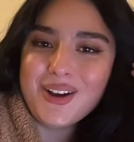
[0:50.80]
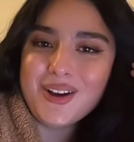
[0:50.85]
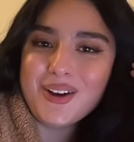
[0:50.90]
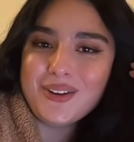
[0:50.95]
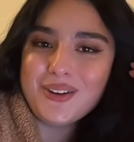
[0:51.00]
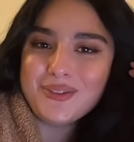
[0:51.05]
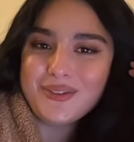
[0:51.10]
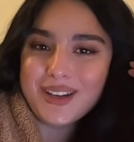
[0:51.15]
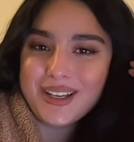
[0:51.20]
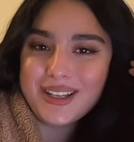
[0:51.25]

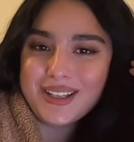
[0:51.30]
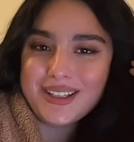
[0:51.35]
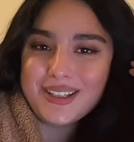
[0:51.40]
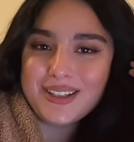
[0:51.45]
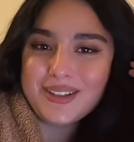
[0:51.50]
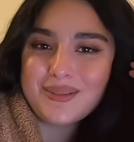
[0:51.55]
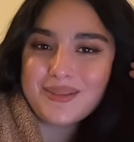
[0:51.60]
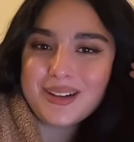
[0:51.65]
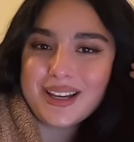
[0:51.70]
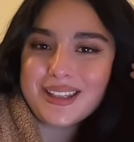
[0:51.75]
Oh, thank
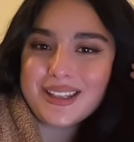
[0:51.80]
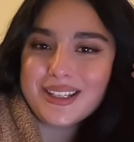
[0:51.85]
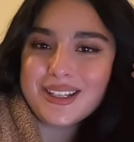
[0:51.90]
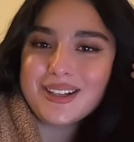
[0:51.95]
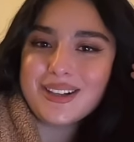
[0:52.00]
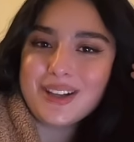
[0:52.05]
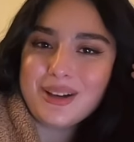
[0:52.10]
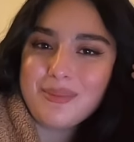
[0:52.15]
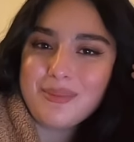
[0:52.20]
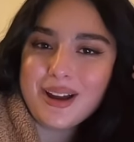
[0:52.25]
you. I'm glad that
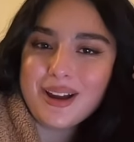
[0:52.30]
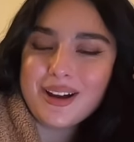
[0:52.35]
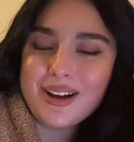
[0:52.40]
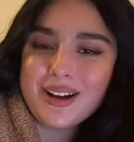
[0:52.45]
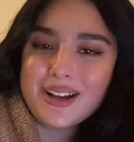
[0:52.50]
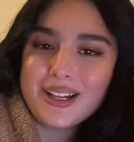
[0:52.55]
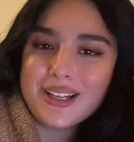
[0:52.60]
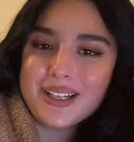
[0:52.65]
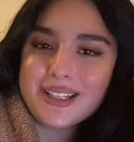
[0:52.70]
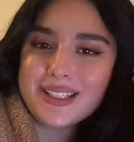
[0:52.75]
you like my
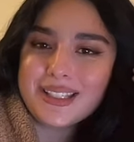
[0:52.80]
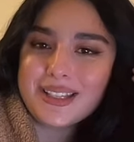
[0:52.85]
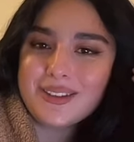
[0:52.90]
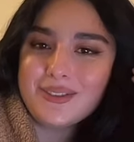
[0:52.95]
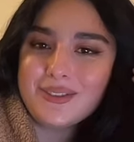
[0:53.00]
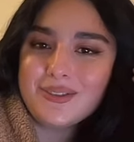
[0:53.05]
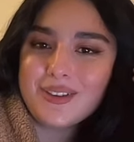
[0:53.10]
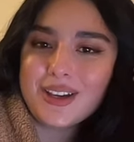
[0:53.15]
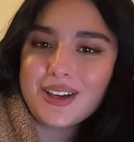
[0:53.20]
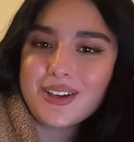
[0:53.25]
eyes
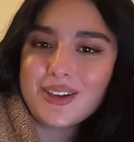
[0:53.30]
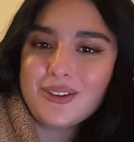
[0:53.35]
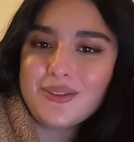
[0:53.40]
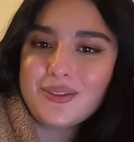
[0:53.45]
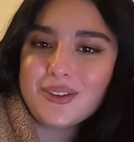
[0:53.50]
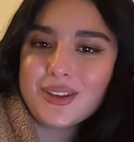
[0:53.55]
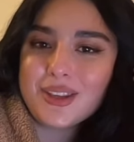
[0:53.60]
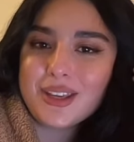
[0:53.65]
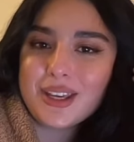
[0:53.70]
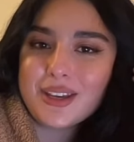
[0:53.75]
and thank you
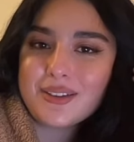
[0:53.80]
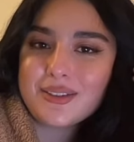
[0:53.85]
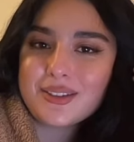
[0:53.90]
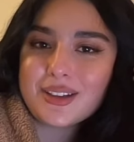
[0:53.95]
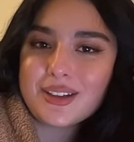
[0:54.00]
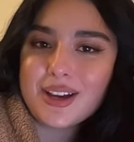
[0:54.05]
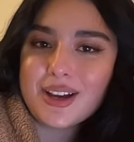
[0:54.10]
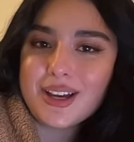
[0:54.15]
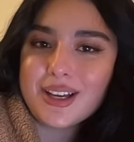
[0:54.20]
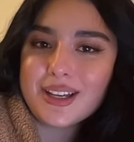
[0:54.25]
for the
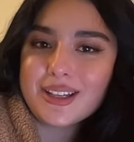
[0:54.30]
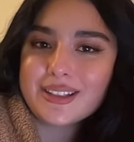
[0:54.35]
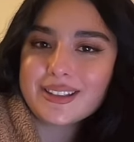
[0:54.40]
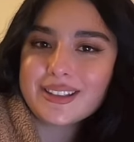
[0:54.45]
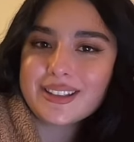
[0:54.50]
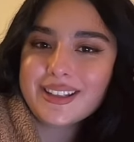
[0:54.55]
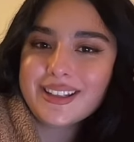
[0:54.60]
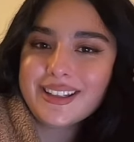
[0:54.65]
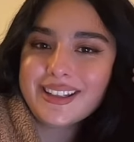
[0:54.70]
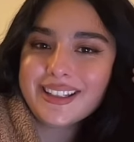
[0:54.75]
gifts,
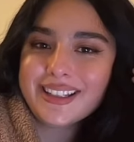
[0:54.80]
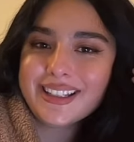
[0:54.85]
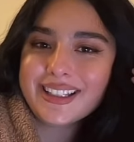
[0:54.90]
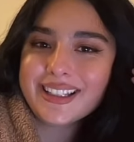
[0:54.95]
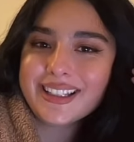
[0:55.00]
guys.